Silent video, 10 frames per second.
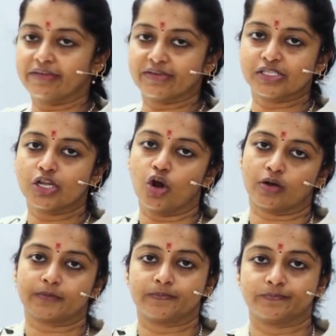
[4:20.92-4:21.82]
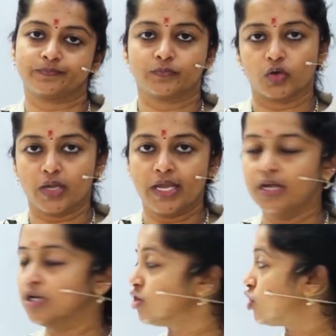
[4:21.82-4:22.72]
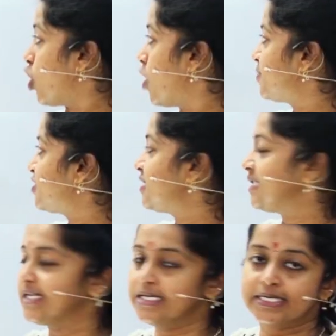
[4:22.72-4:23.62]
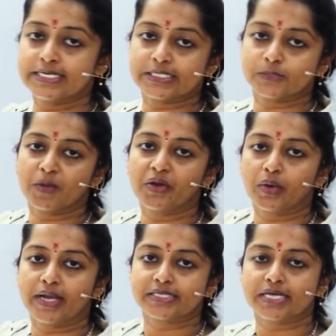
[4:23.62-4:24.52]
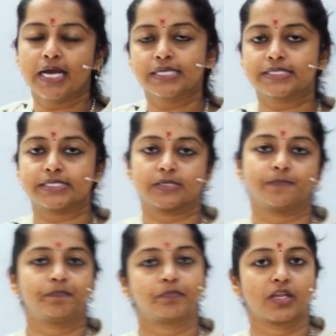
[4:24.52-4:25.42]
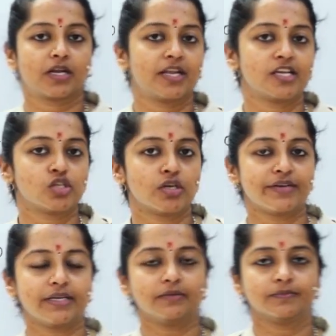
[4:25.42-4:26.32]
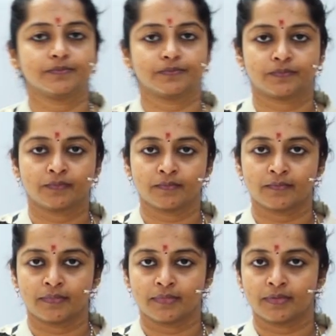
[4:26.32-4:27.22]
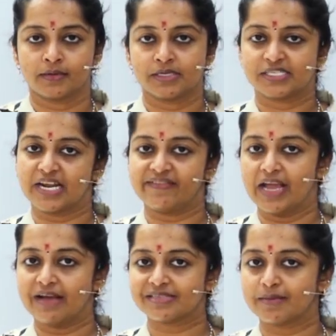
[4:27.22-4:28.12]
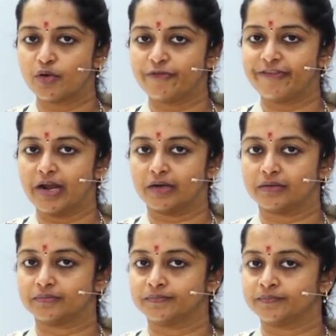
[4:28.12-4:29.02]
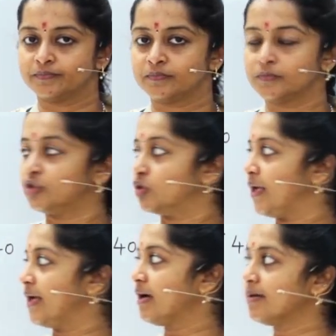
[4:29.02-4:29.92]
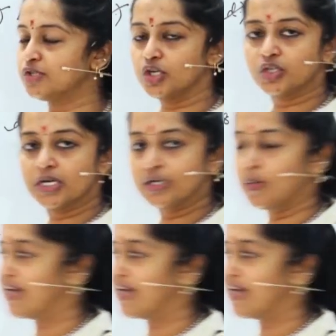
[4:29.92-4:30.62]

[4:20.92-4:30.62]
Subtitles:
given lot. Okay, so option D is my right answer. Clear, children? Shall we have some more fun? So here comes your third